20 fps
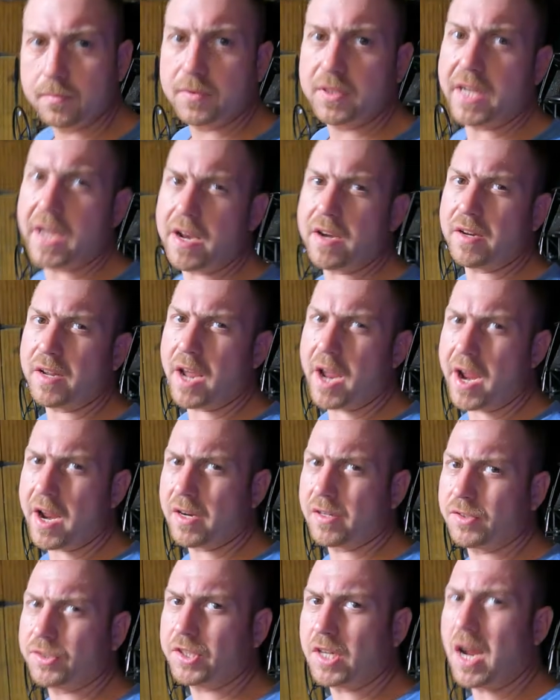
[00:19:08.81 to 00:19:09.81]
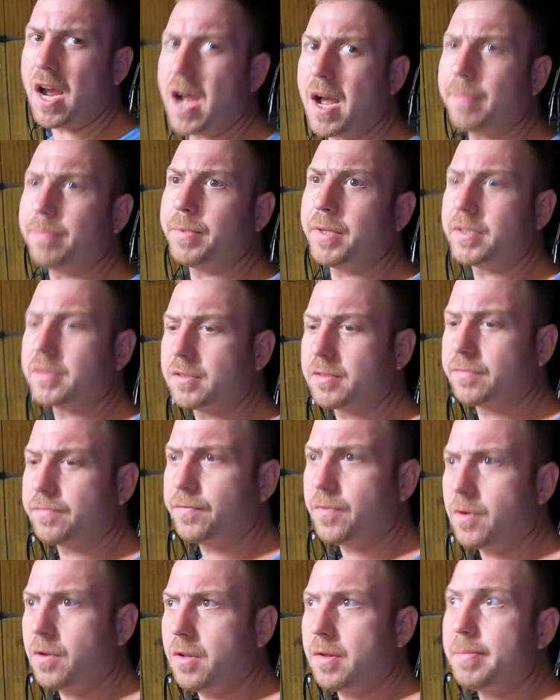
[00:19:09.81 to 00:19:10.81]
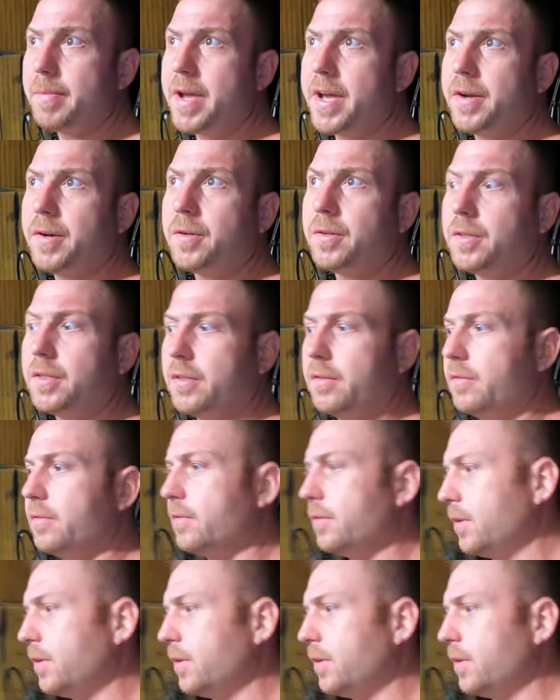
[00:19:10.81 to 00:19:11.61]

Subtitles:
tin can shop that's full of metal. And